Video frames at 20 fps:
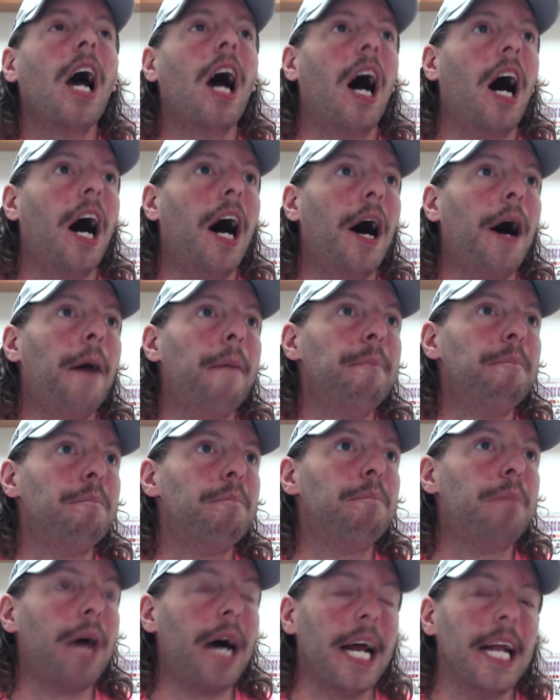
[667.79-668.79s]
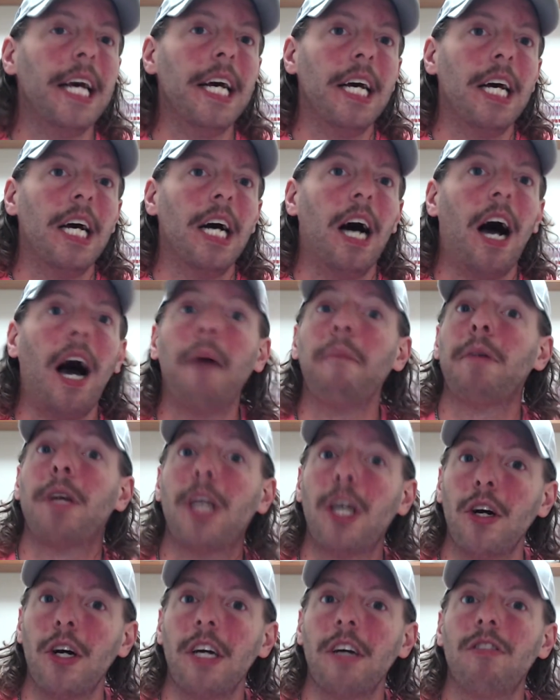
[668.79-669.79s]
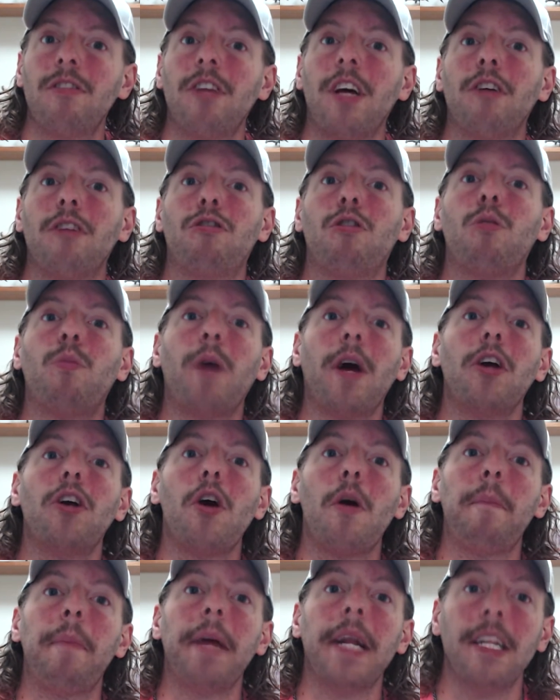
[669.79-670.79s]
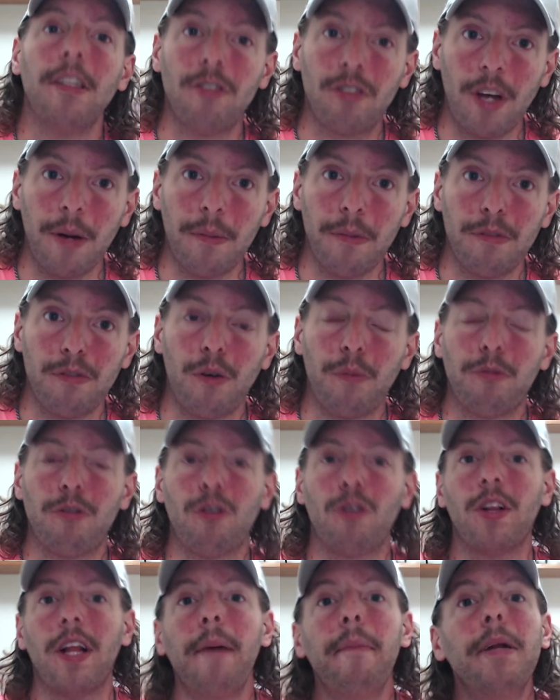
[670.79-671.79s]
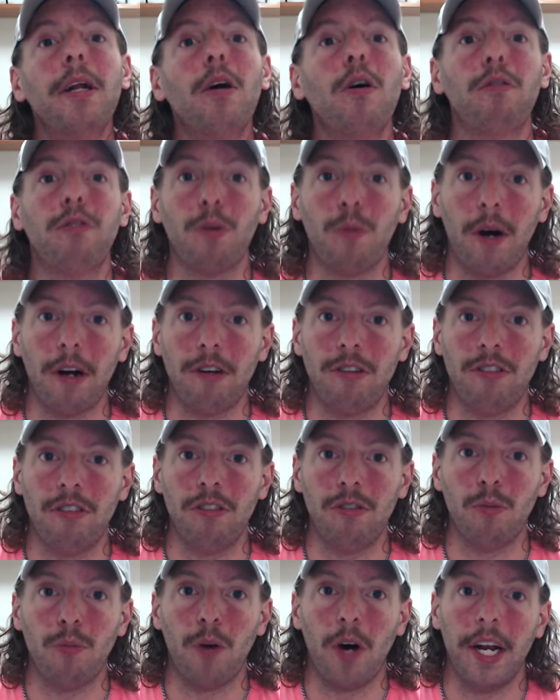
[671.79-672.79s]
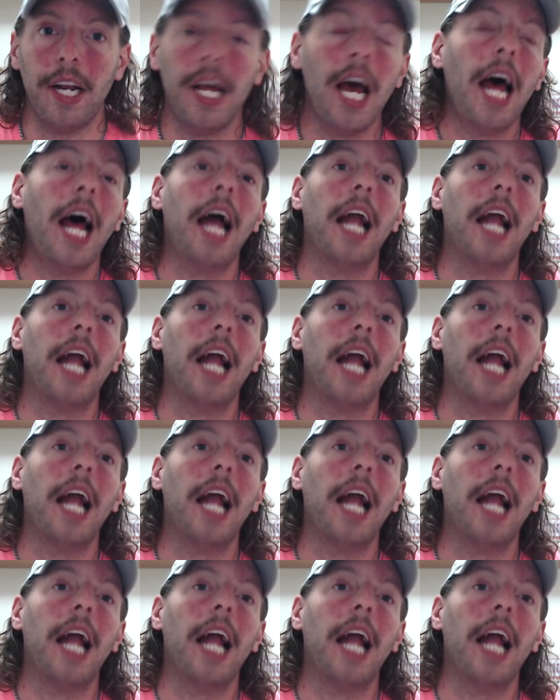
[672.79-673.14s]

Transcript: Um, but I'm curious as to where your opinion is coming from. So let me know if you watched season one.